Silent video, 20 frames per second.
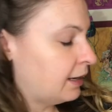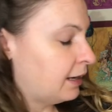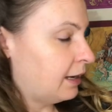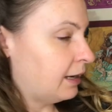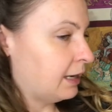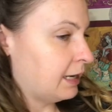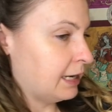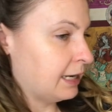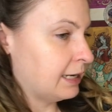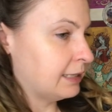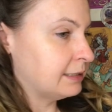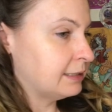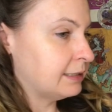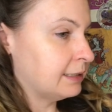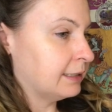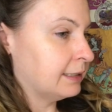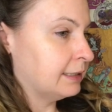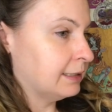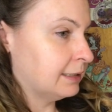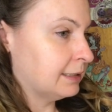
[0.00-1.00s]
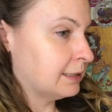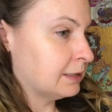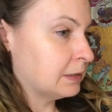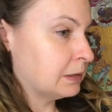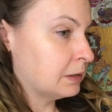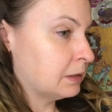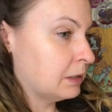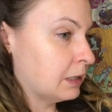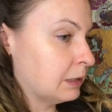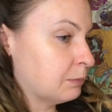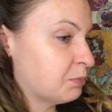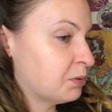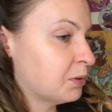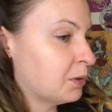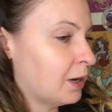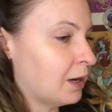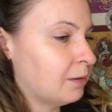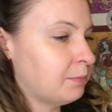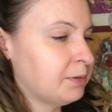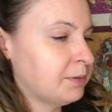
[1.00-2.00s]
and uh,
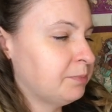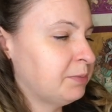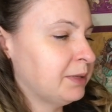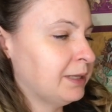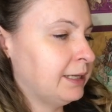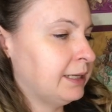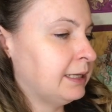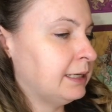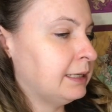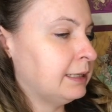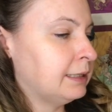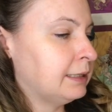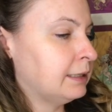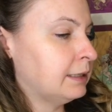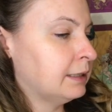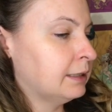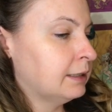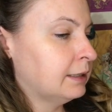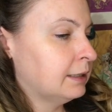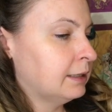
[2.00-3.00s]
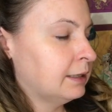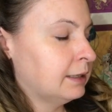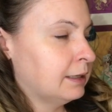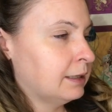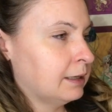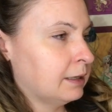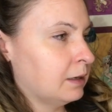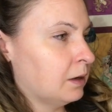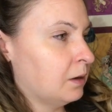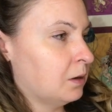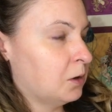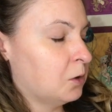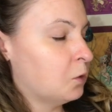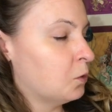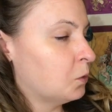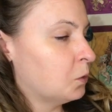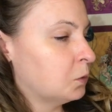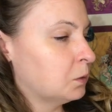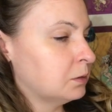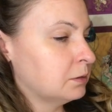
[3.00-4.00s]
probably,
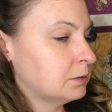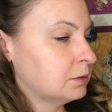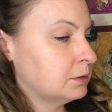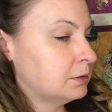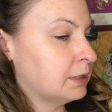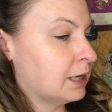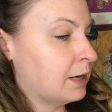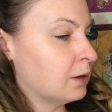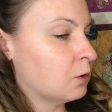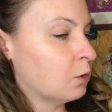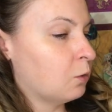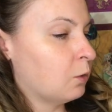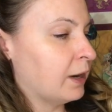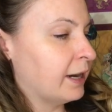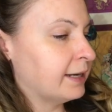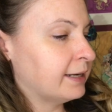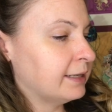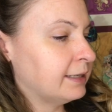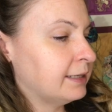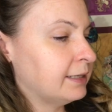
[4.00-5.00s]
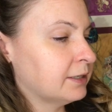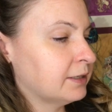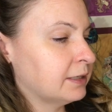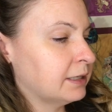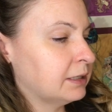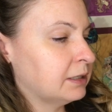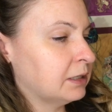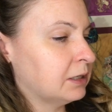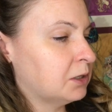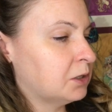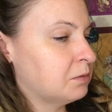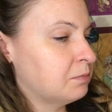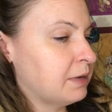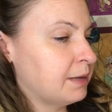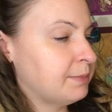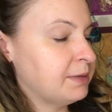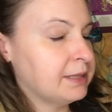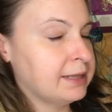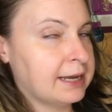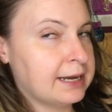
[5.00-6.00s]
oh, not quite a year ago,
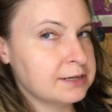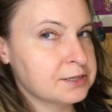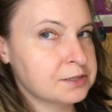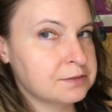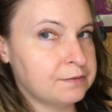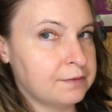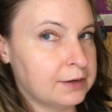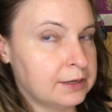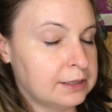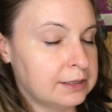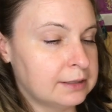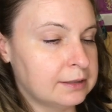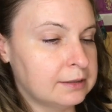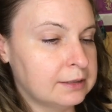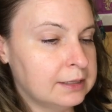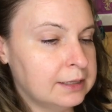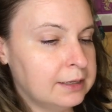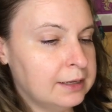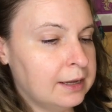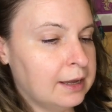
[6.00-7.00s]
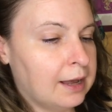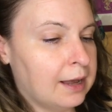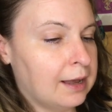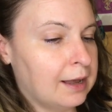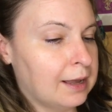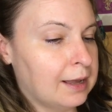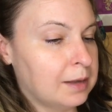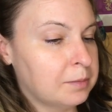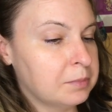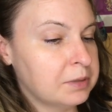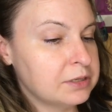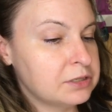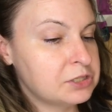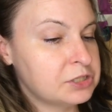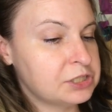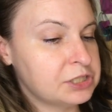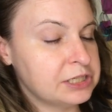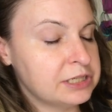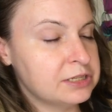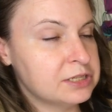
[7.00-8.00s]
maybe last fall, um,
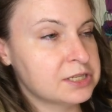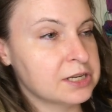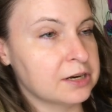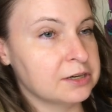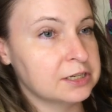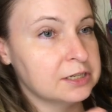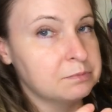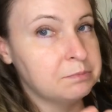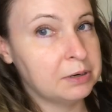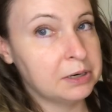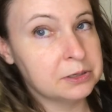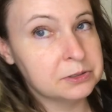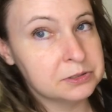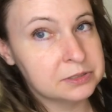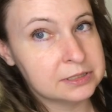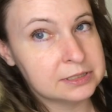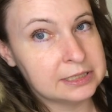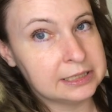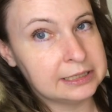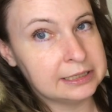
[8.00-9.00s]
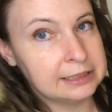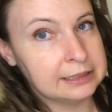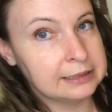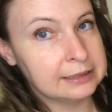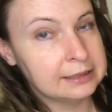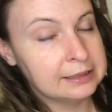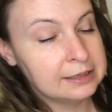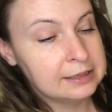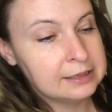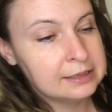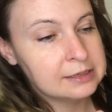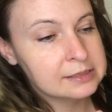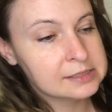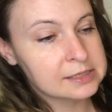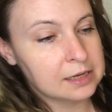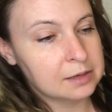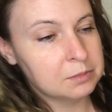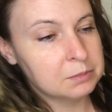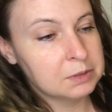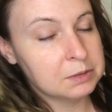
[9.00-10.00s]
she started posting
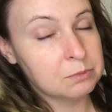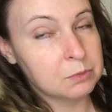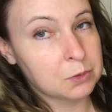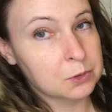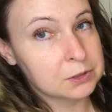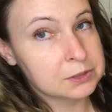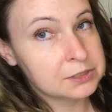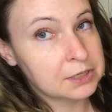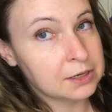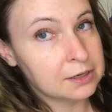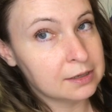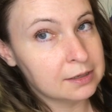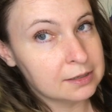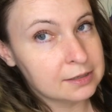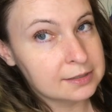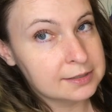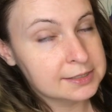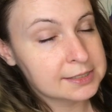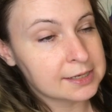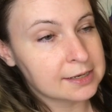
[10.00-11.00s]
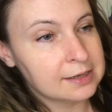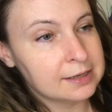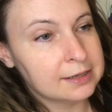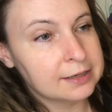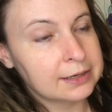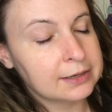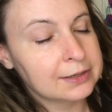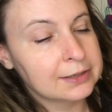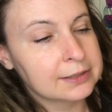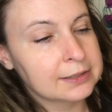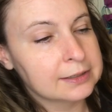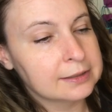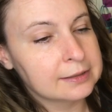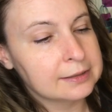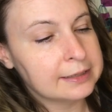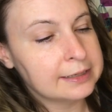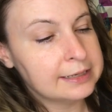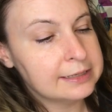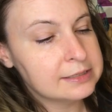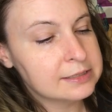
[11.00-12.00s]
some more dolls on
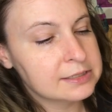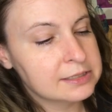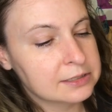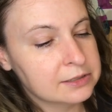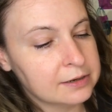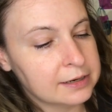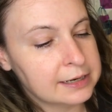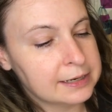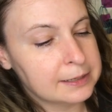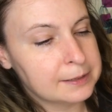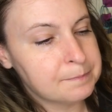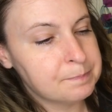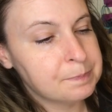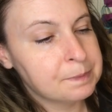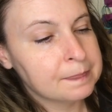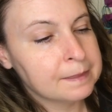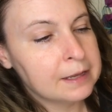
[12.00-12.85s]
her Instagram